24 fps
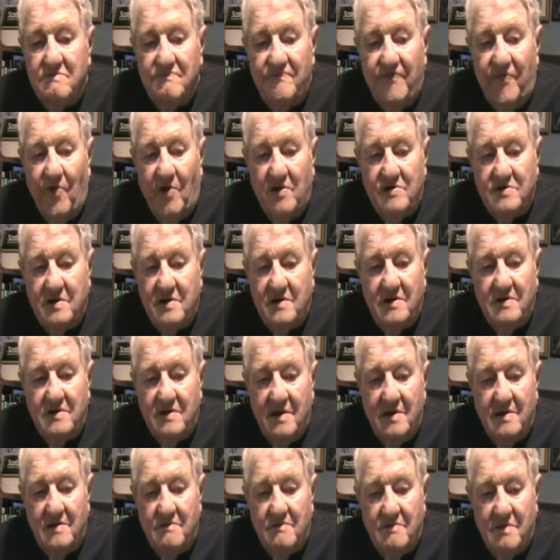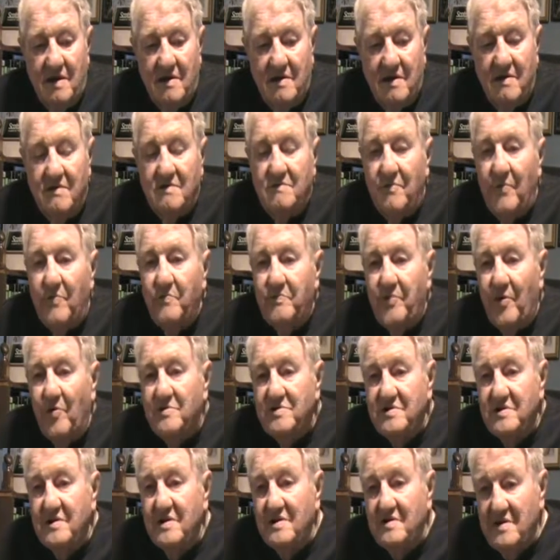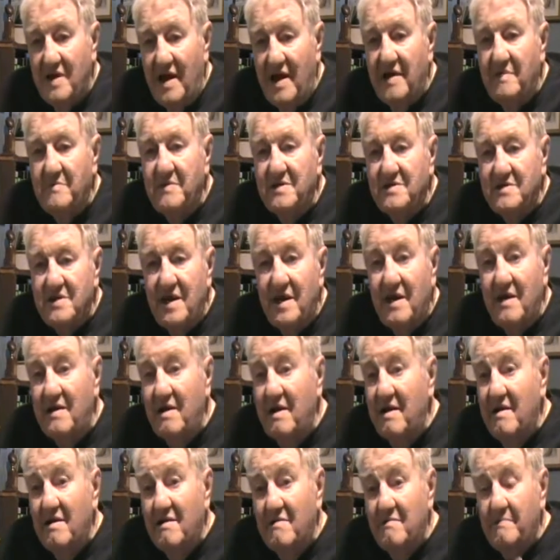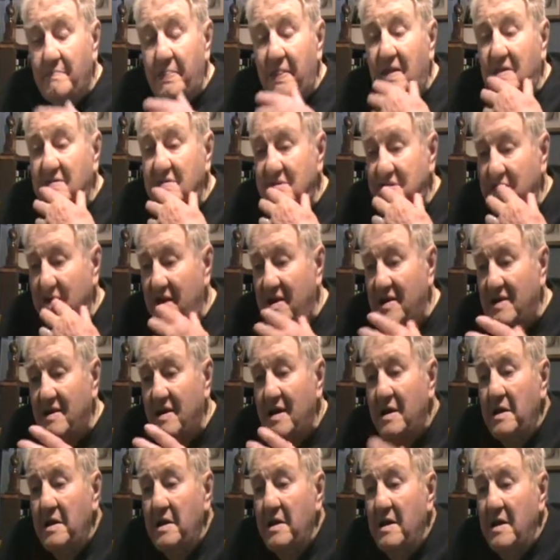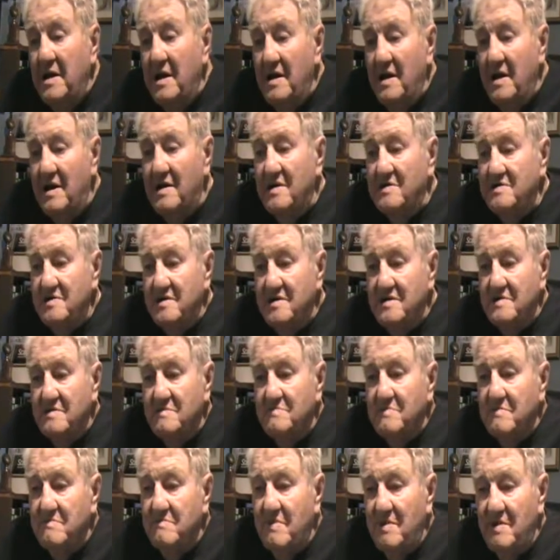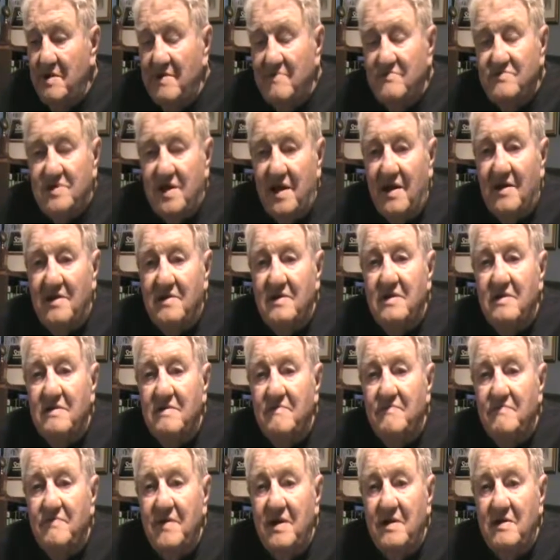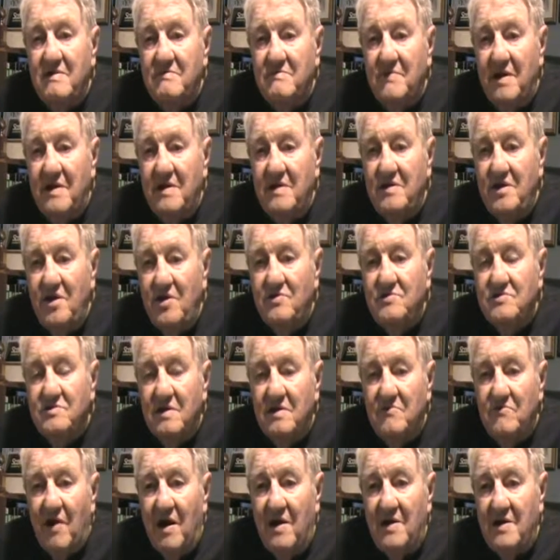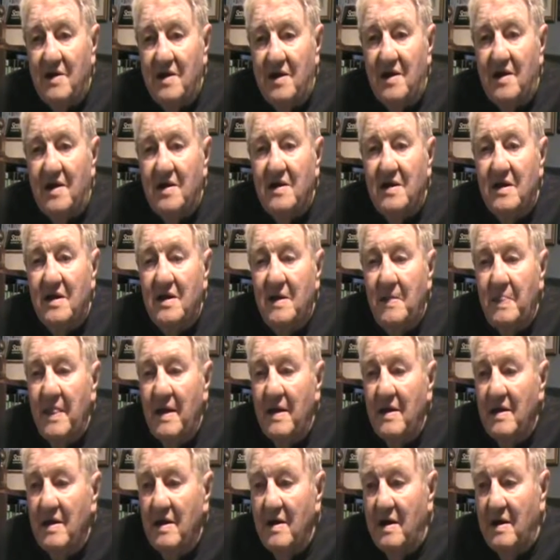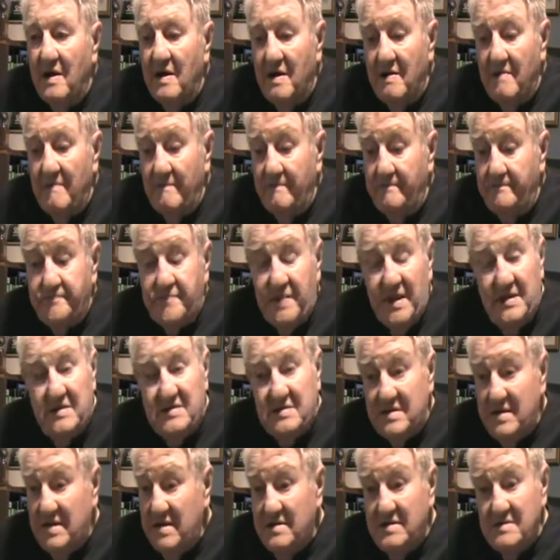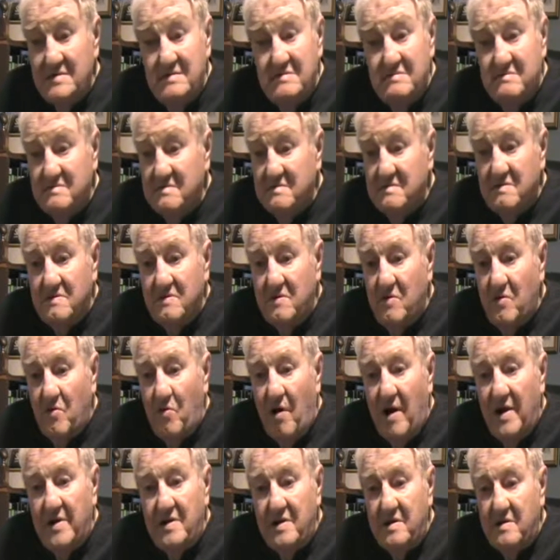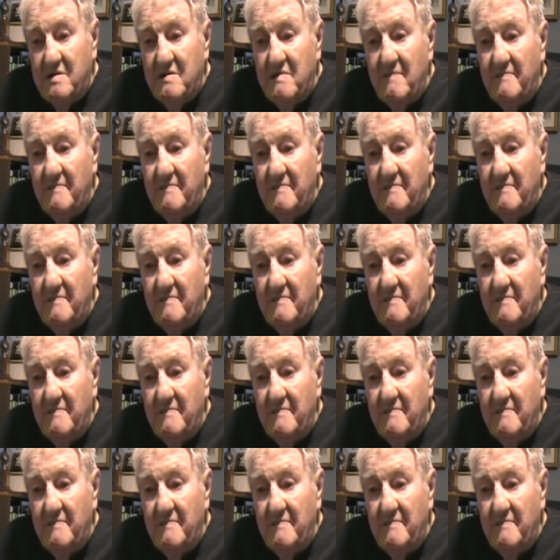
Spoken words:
fortunate that a good portion of the time it's down here. Jan Chisholm lives down in Houston right now. She's quite